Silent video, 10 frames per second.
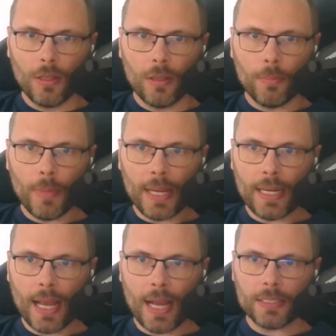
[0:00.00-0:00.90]
may
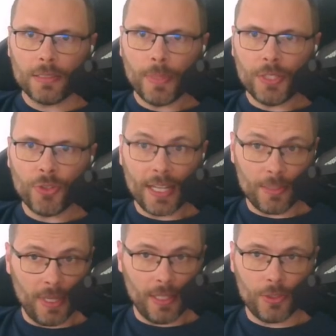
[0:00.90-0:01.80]
not be
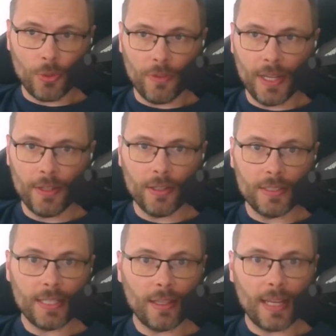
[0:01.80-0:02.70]
transmitted to a vendor
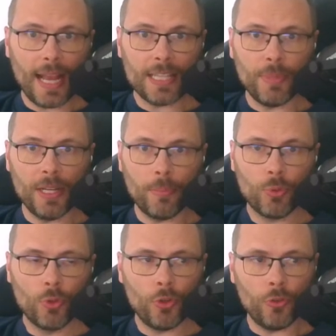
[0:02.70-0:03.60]
until it has been
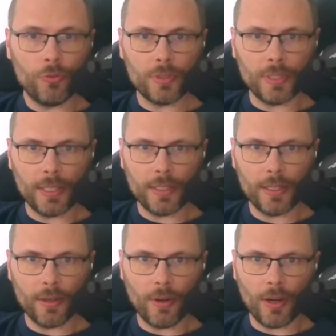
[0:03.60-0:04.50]
approved. And then
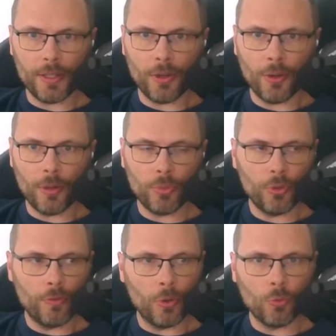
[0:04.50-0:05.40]
here are your
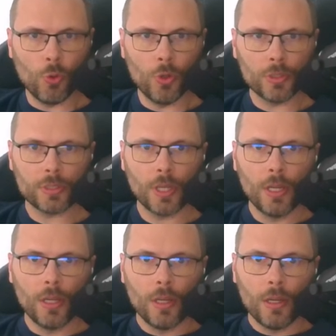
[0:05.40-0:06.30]
approval rules.
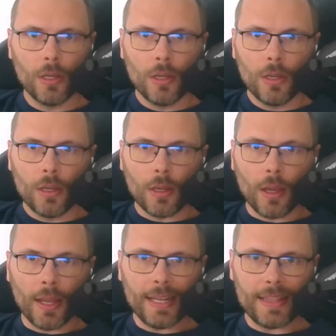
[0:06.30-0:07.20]

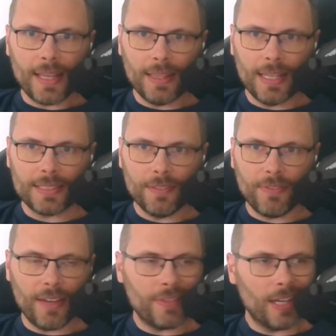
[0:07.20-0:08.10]
Anything less than
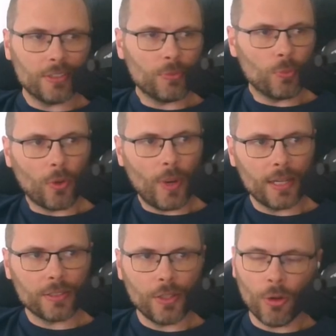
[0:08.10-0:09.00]
$5,000
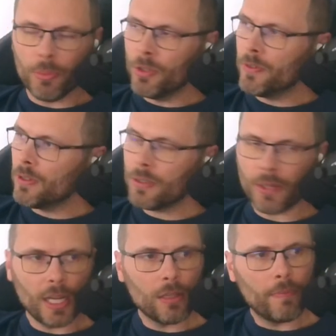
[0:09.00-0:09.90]
requires no approval.
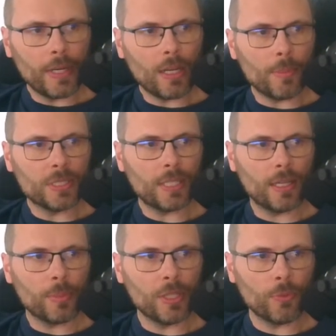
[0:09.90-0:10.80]
Okay, pretty common
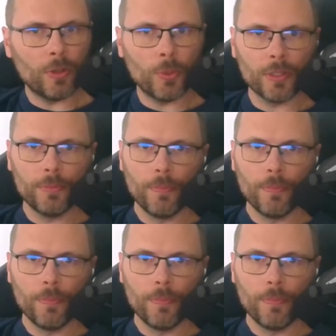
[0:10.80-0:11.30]
setup in the real world.